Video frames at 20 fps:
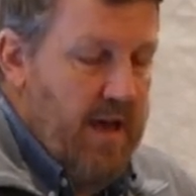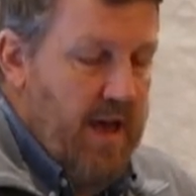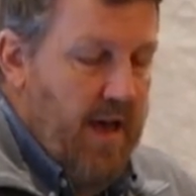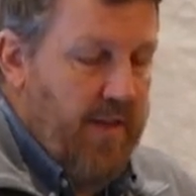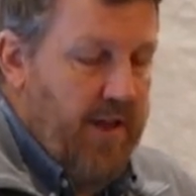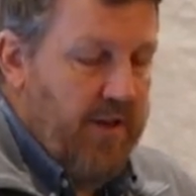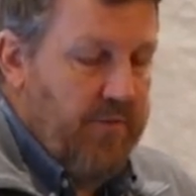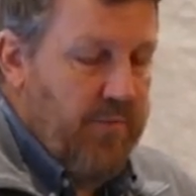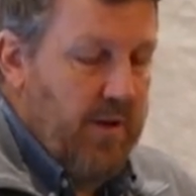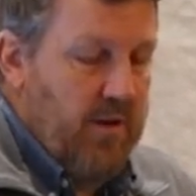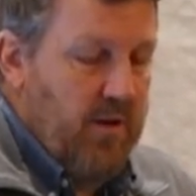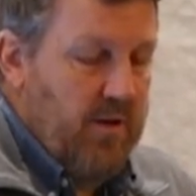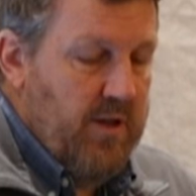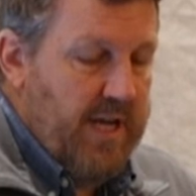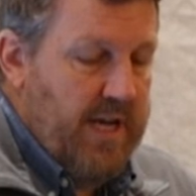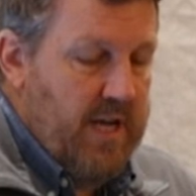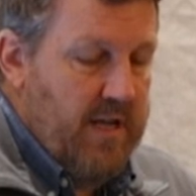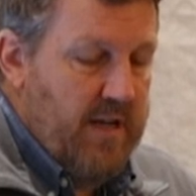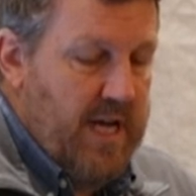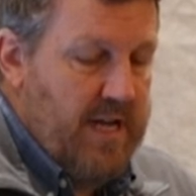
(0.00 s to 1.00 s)
And that's what it looked
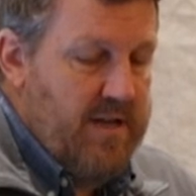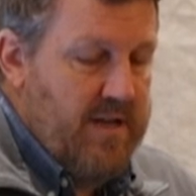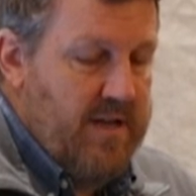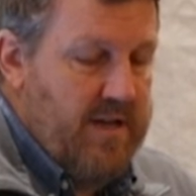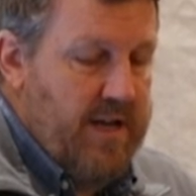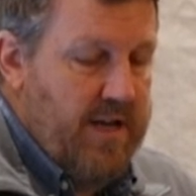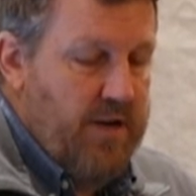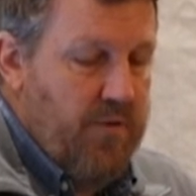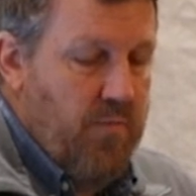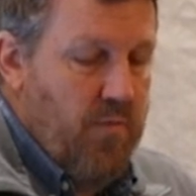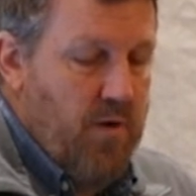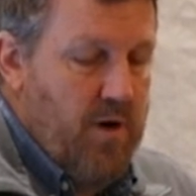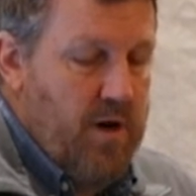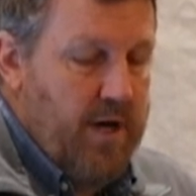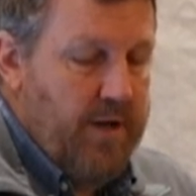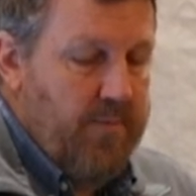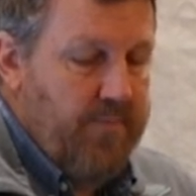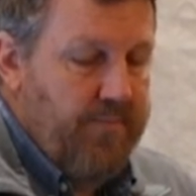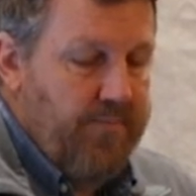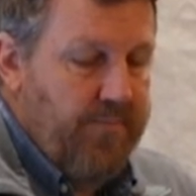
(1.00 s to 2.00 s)
like in
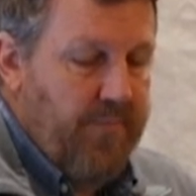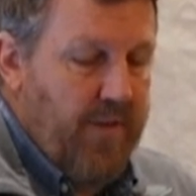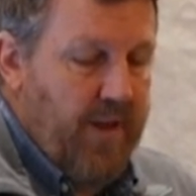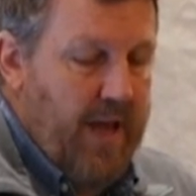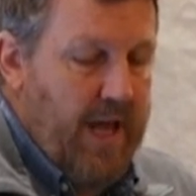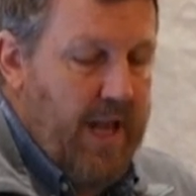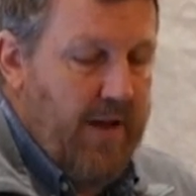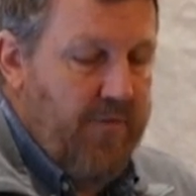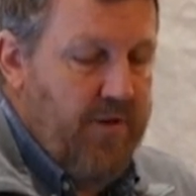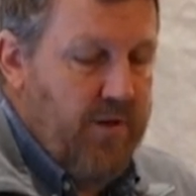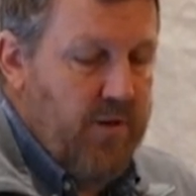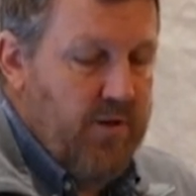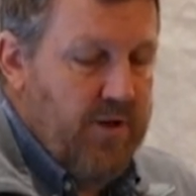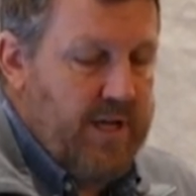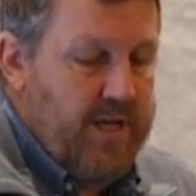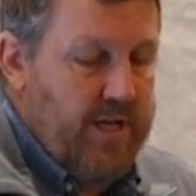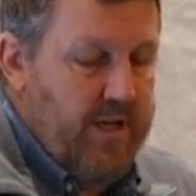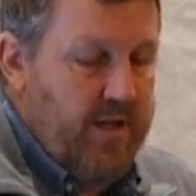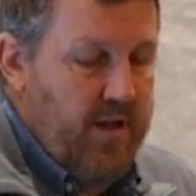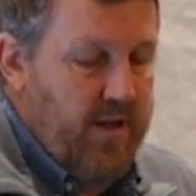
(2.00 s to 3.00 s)
1981 and if you
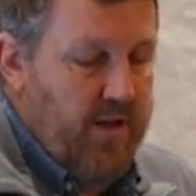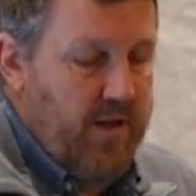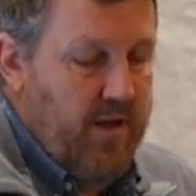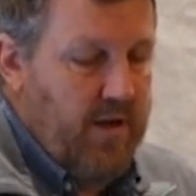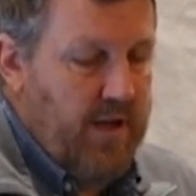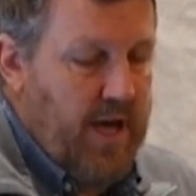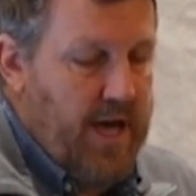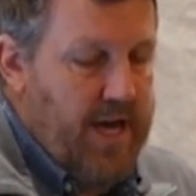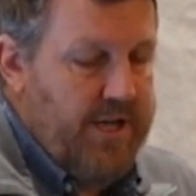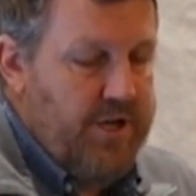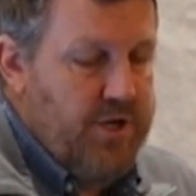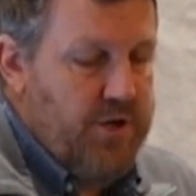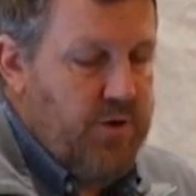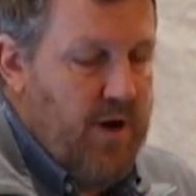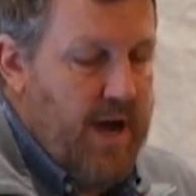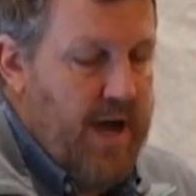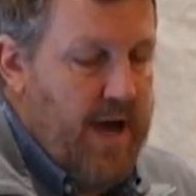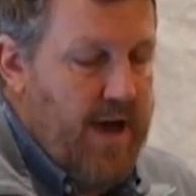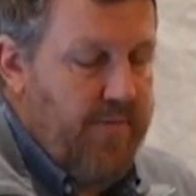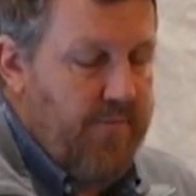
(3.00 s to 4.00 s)
look at the
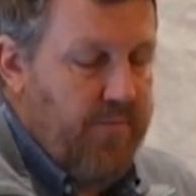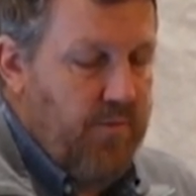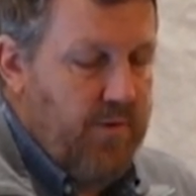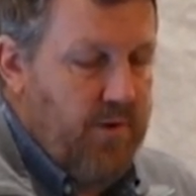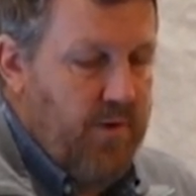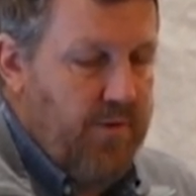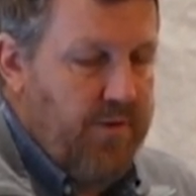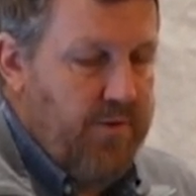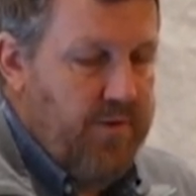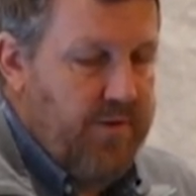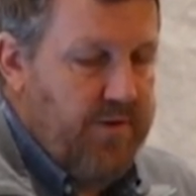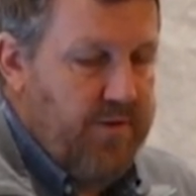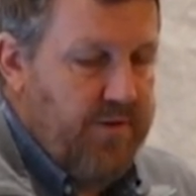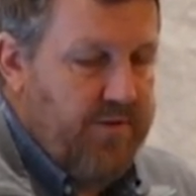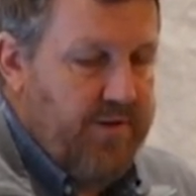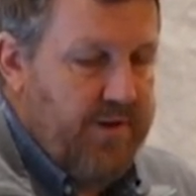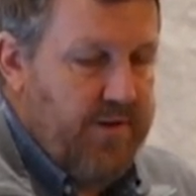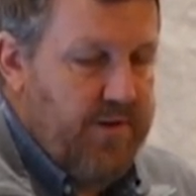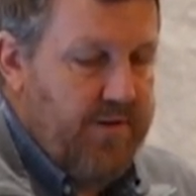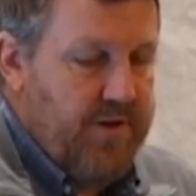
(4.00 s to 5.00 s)
hydrograph, we'll go through it's
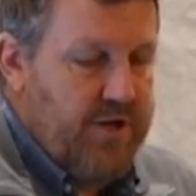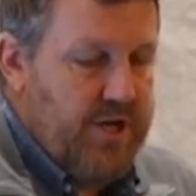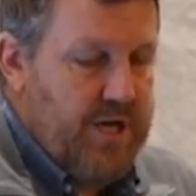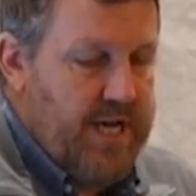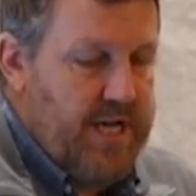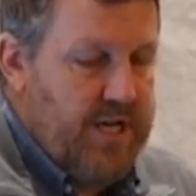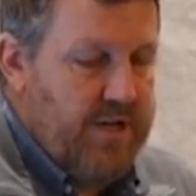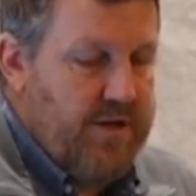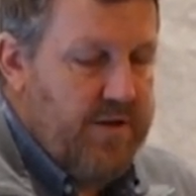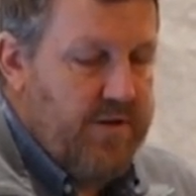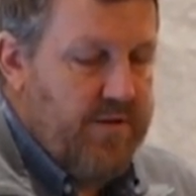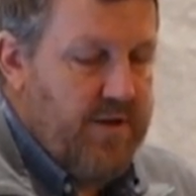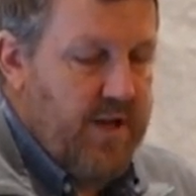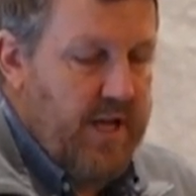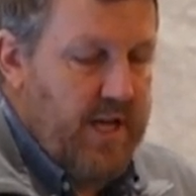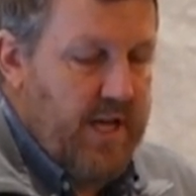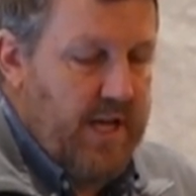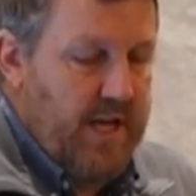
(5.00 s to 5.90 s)
just a series of changes.